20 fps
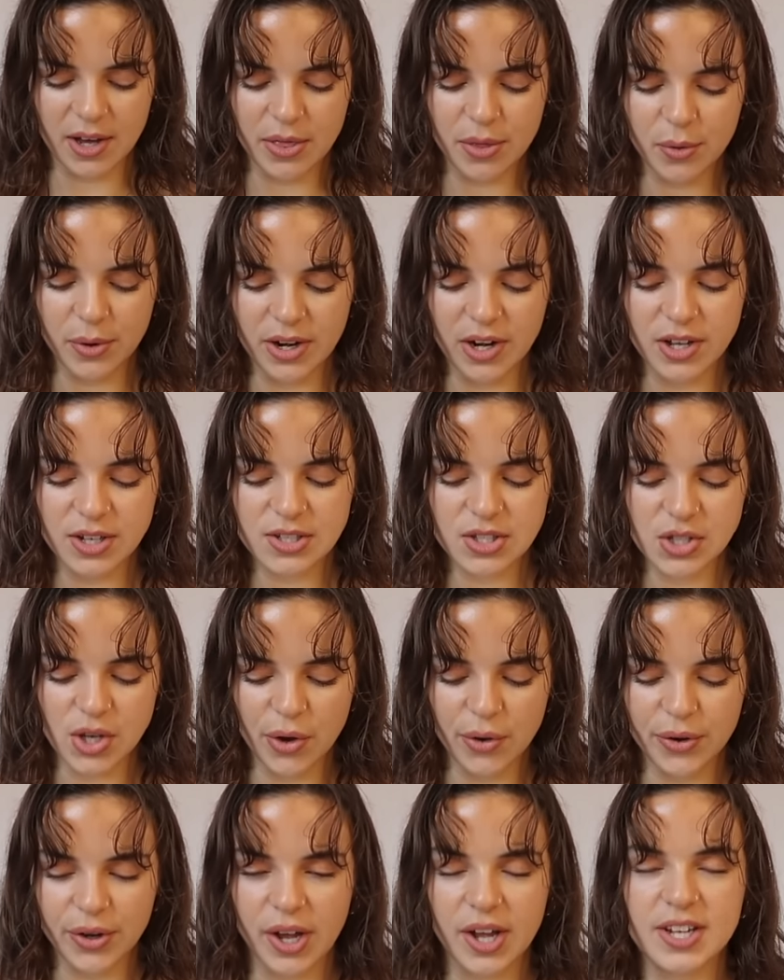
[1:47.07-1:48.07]
I thought it looked
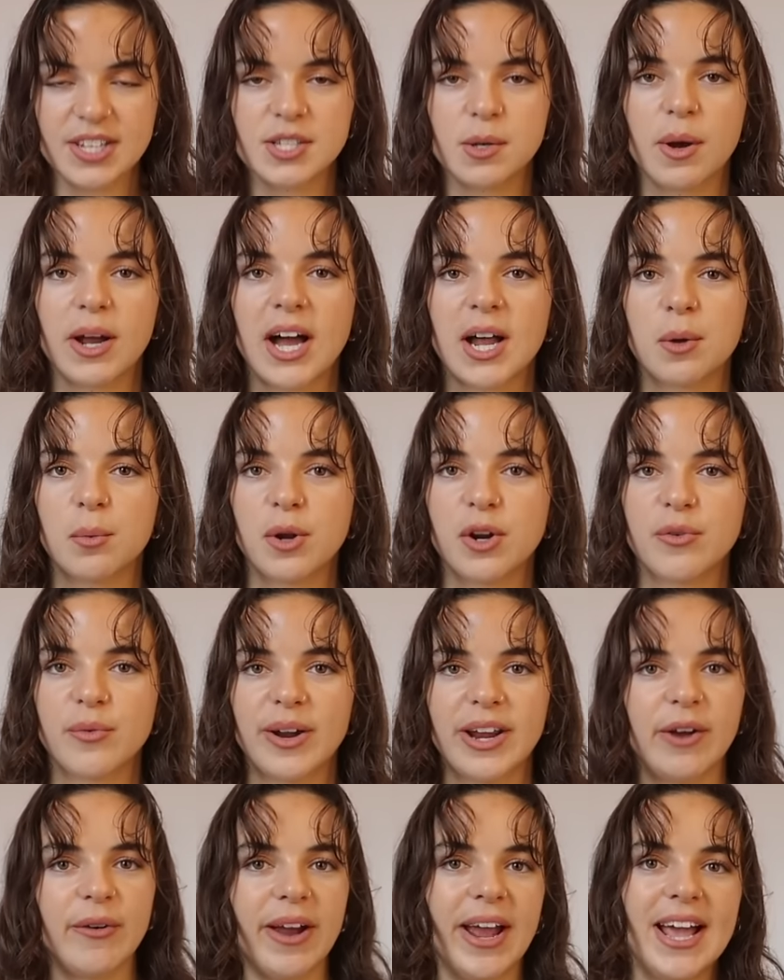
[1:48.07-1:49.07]
so good, so I kind of want to
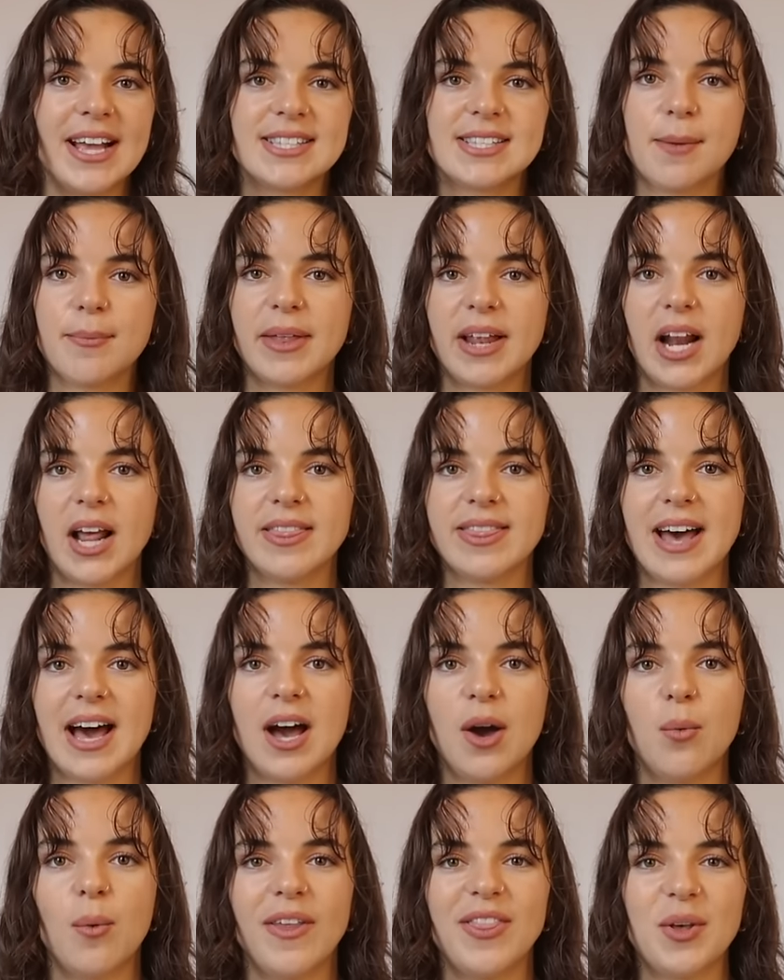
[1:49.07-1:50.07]
recreate something like
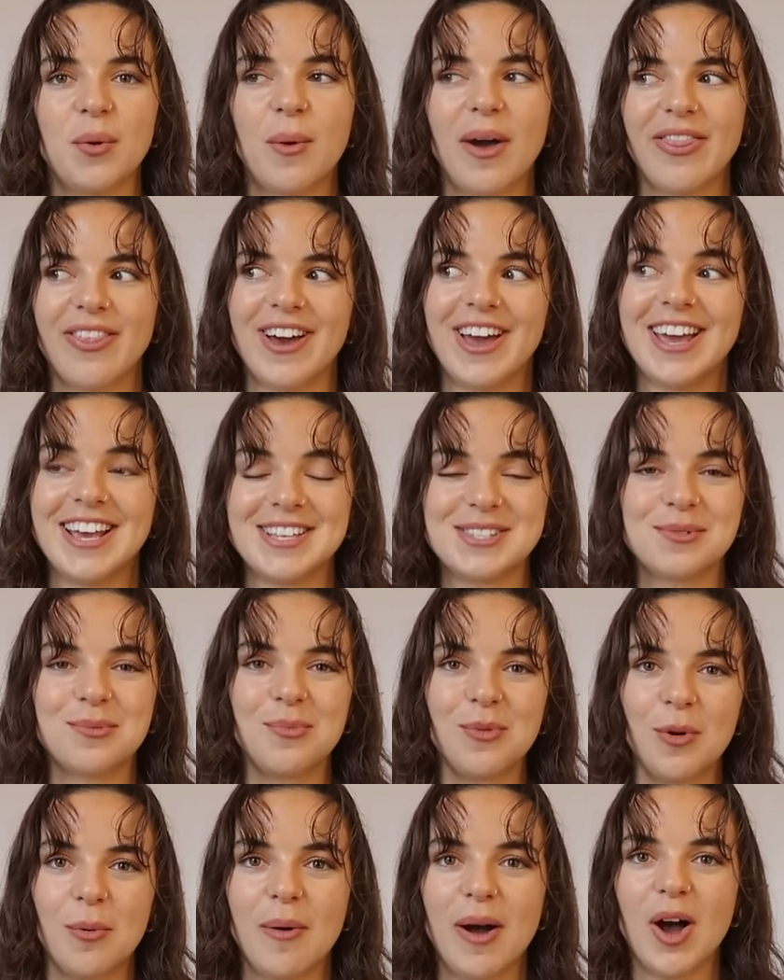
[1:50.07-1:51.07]
that when the weather is
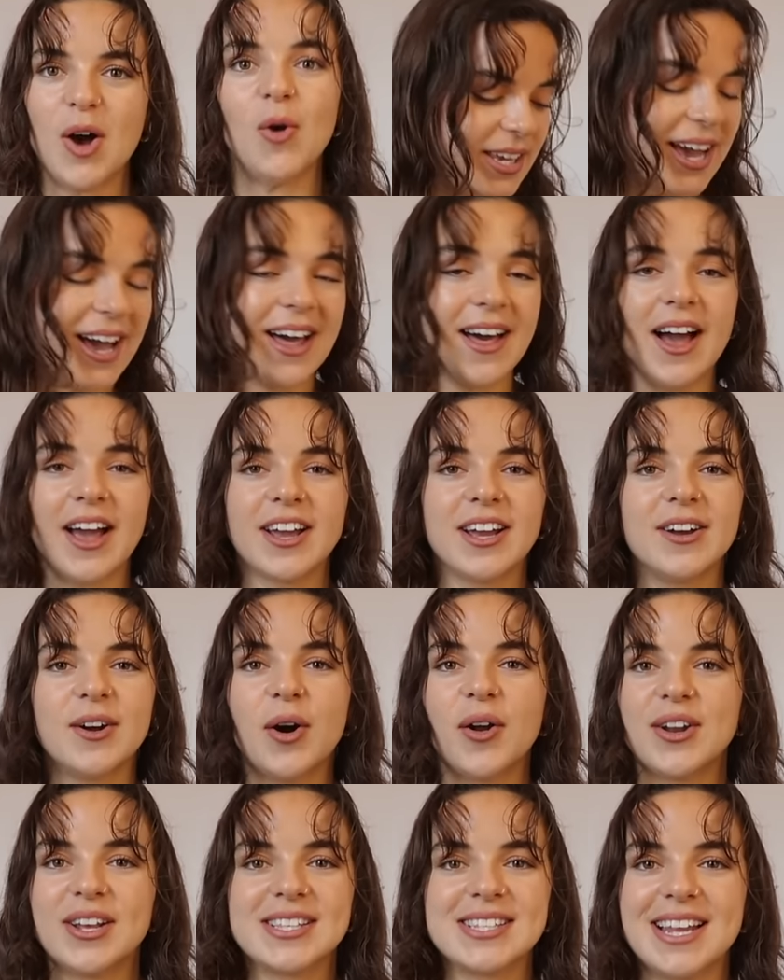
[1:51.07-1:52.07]
warmer. Yeah, I
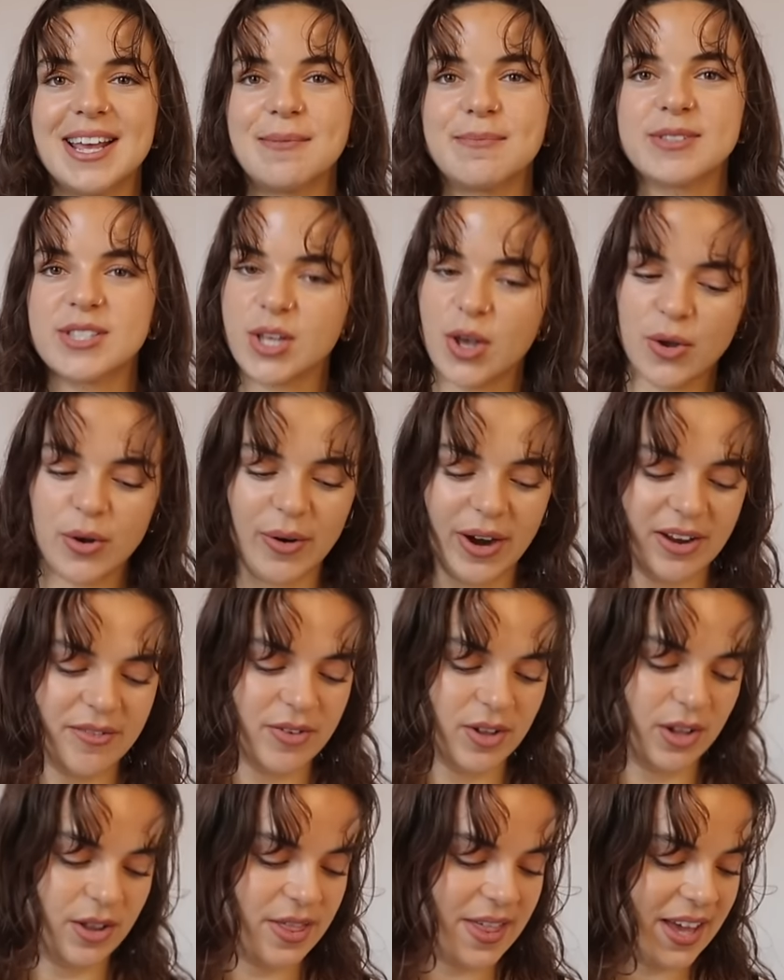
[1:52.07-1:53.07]
honestly am so
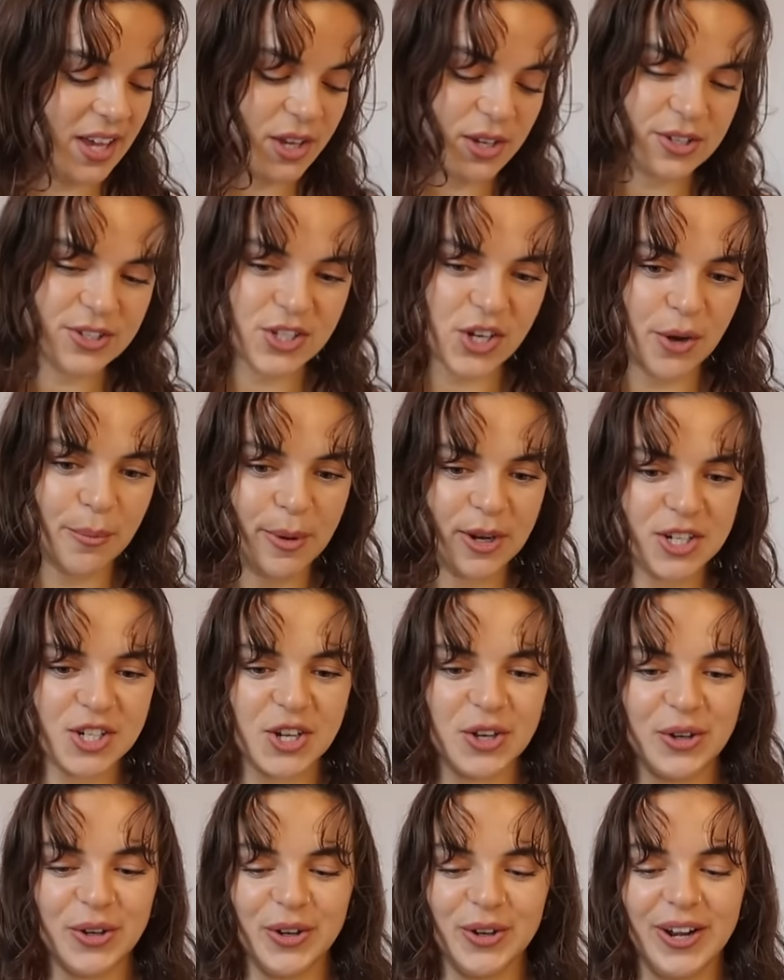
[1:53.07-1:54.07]
grateful. Thank you so much,
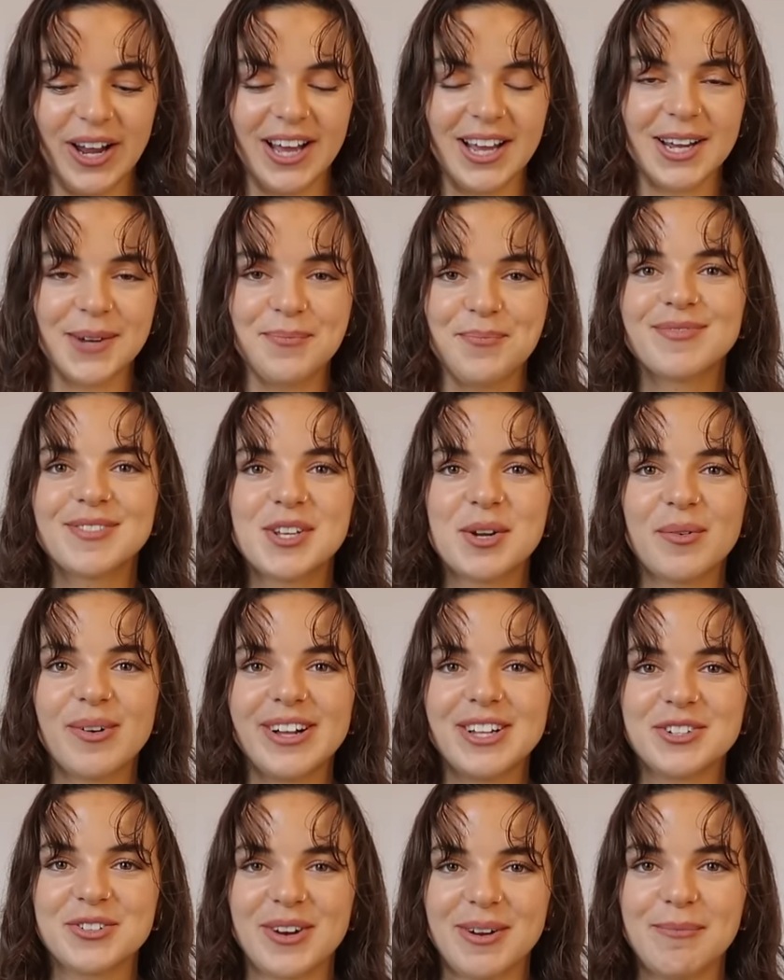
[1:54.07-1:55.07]
Cuckoo. Like, it's a
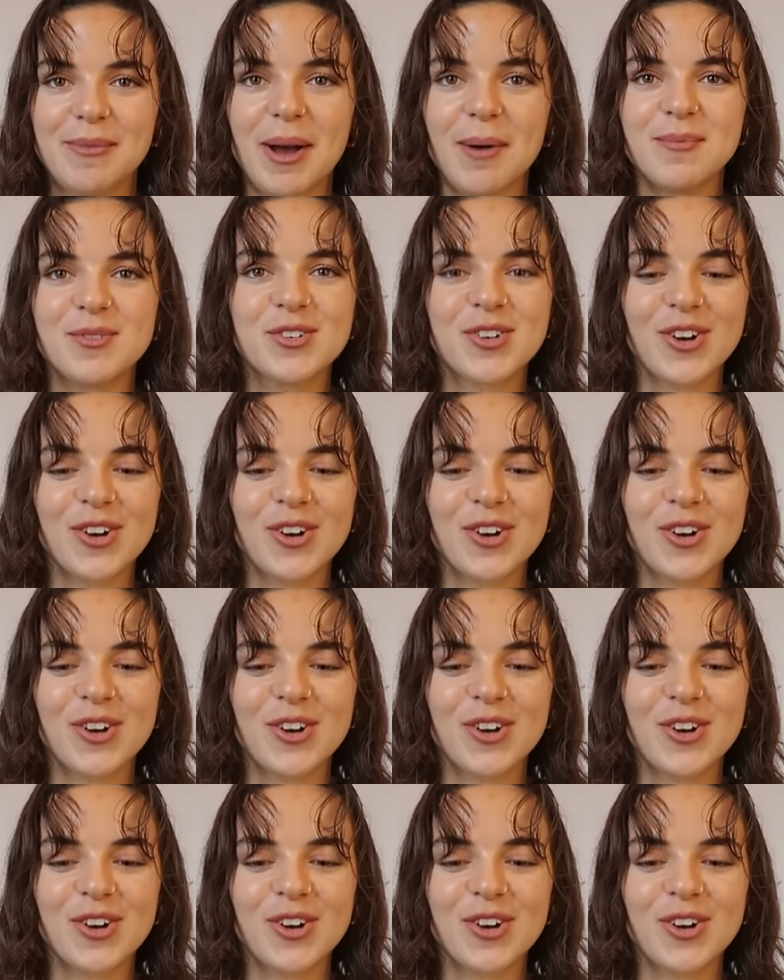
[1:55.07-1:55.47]
real dream come